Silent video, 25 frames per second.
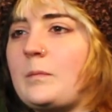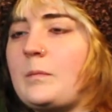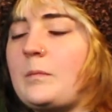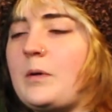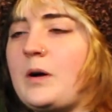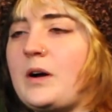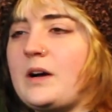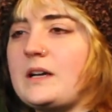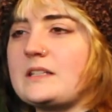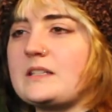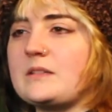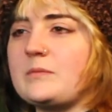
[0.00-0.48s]

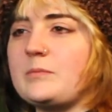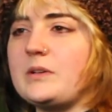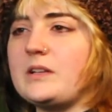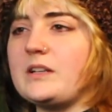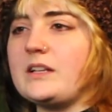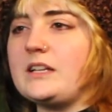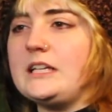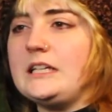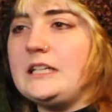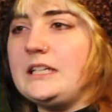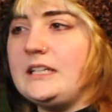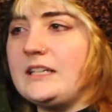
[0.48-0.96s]

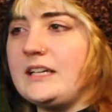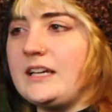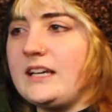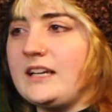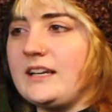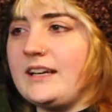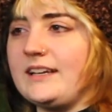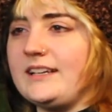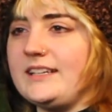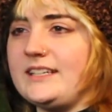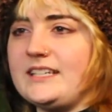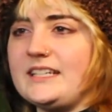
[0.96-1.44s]
possibility
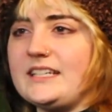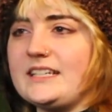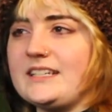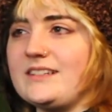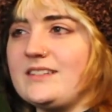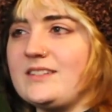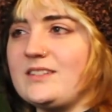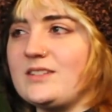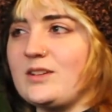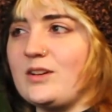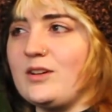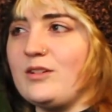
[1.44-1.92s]
and
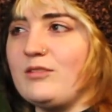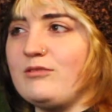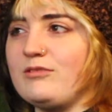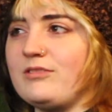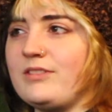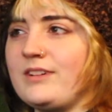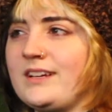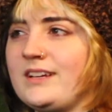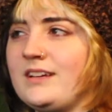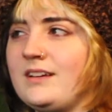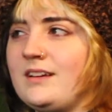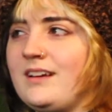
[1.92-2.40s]
ideas of